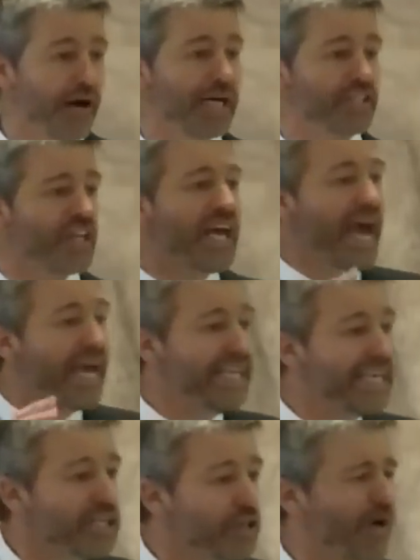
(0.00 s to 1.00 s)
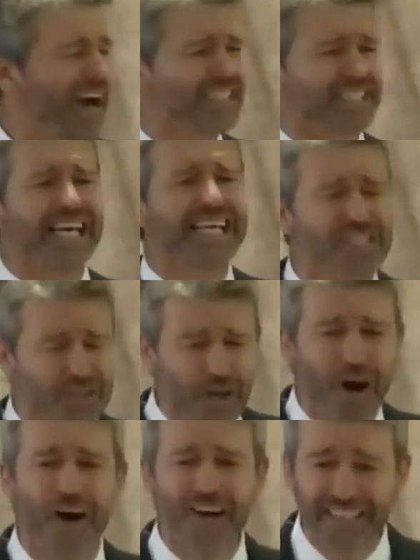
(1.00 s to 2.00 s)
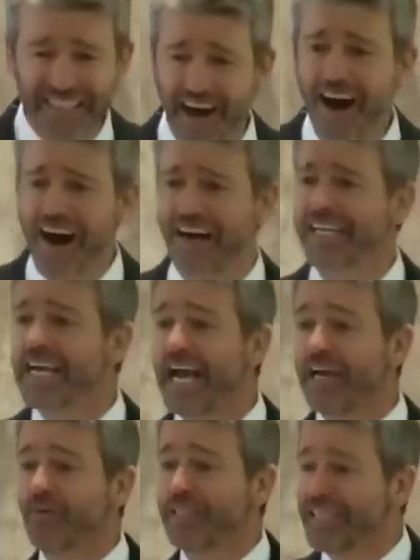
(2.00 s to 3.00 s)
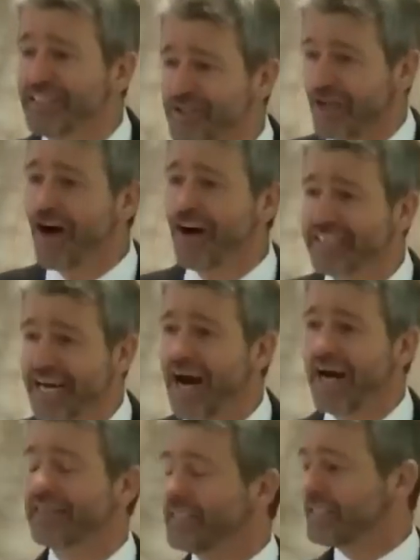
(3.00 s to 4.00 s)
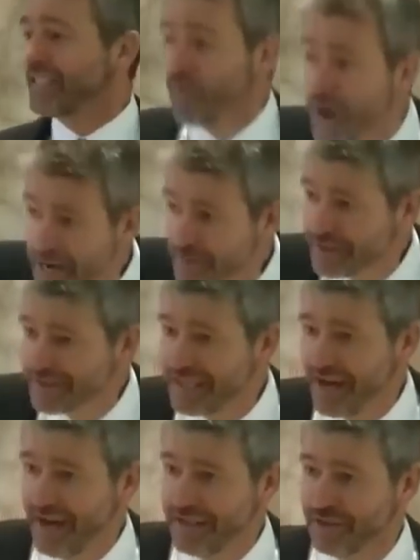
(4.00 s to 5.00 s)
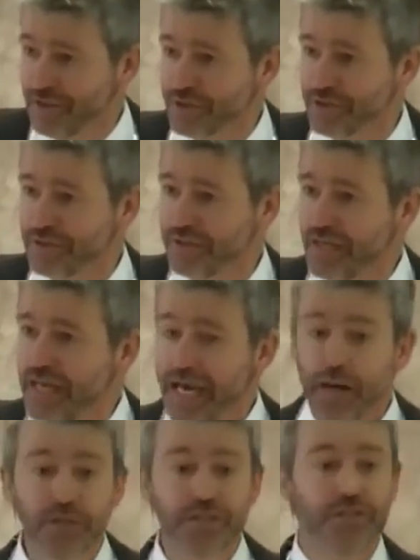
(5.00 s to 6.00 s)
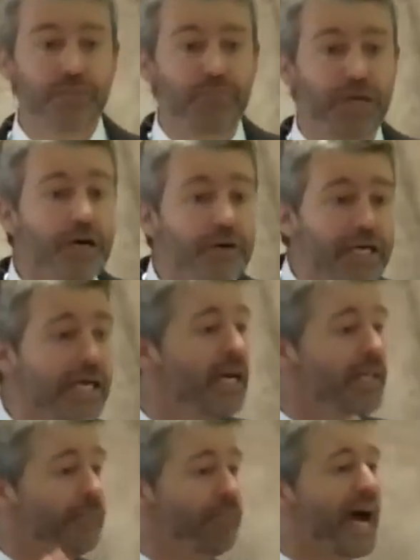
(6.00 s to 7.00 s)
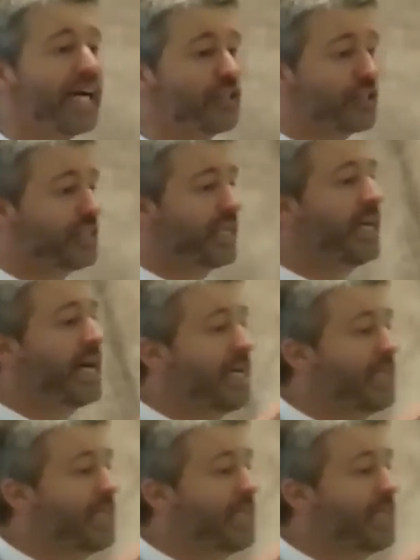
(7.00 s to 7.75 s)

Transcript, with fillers: Christ. And in Christ, they saw God. And when they saw God, they said, away with the idols. It was the beauty, the majesty,